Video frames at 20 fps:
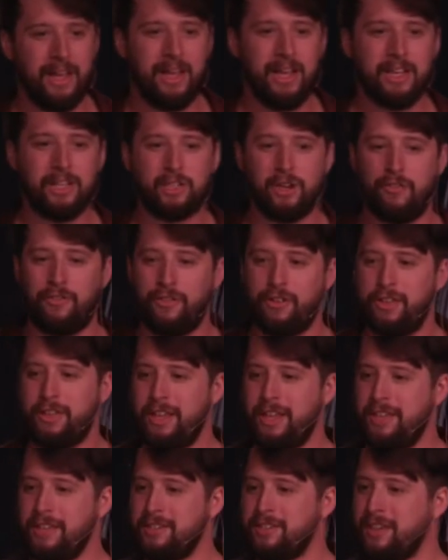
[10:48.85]
So for
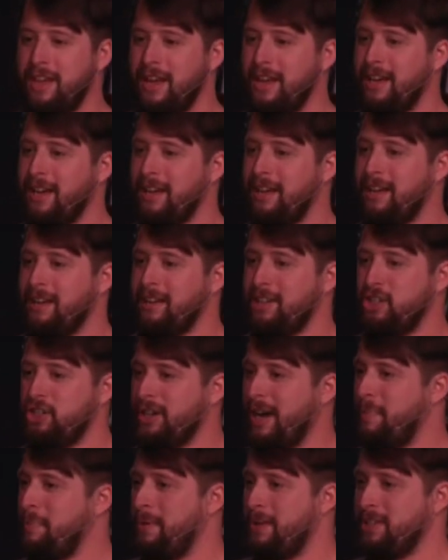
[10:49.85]
these
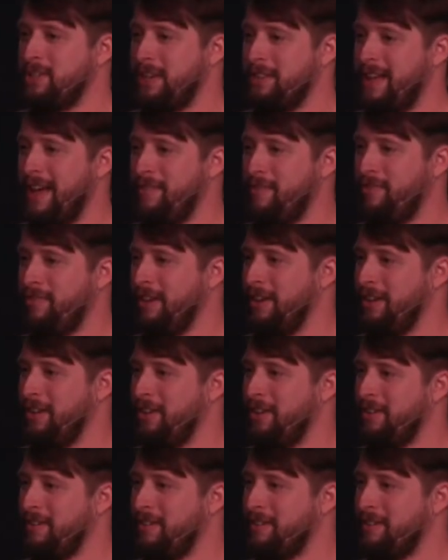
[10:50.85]
shepherds in that field